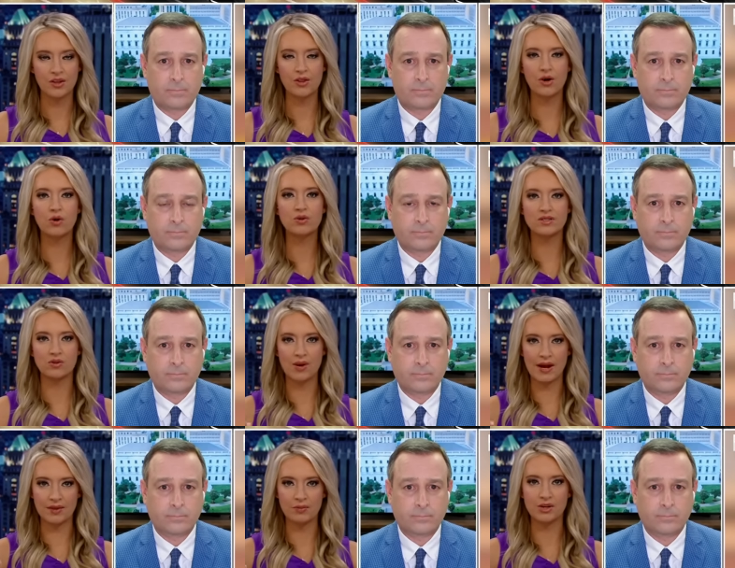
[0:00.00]
Speaker 1: those
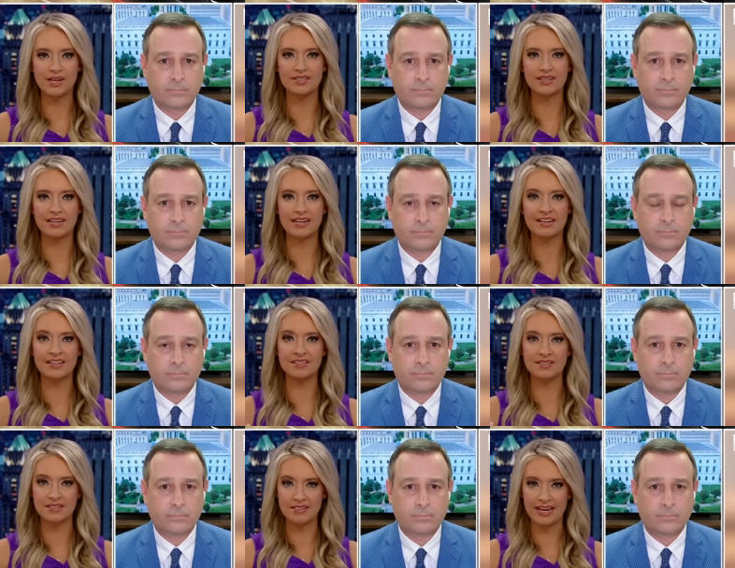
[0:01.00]
around the president and his
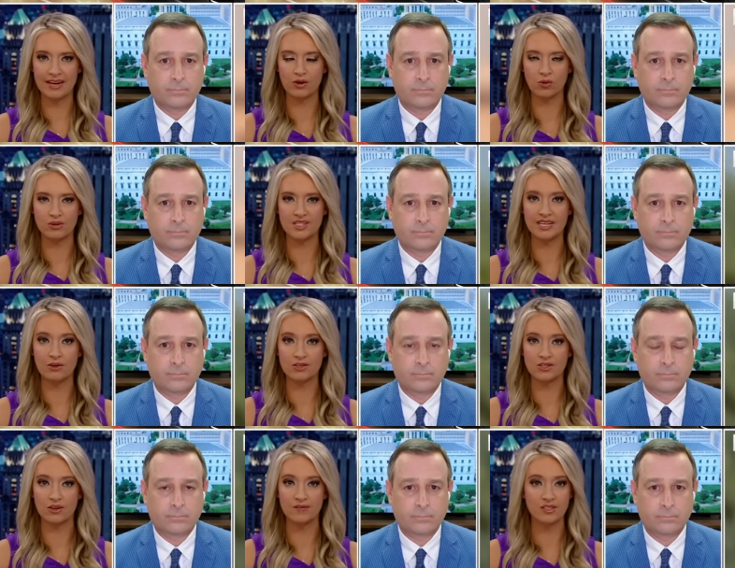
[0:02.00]
detail were Secret
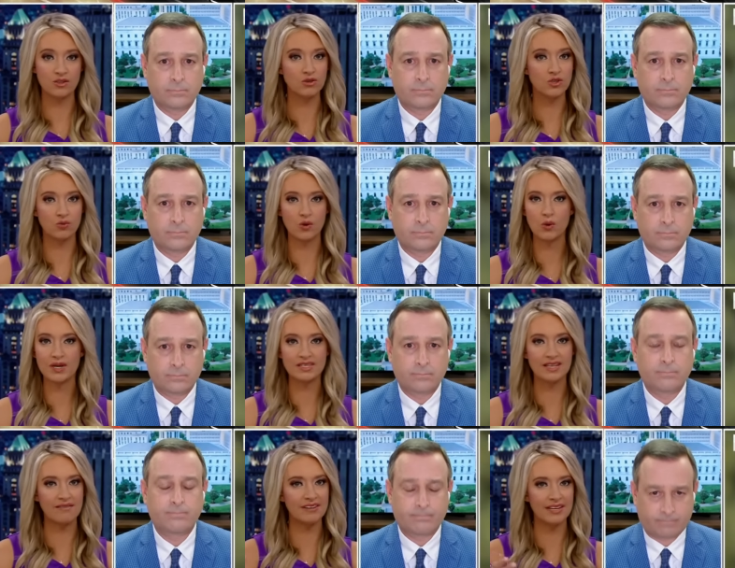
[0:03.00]
Service, those heroic
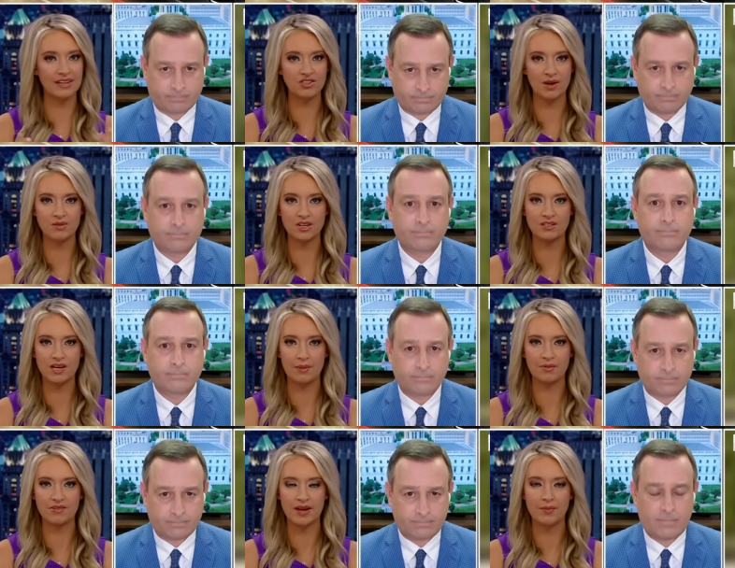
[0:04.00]
seven that jumped on top
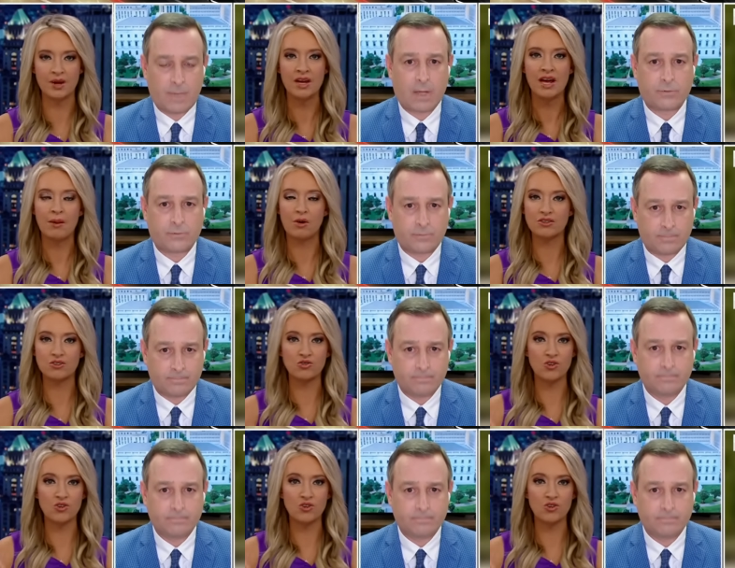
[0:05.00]
of him. I'm also yes.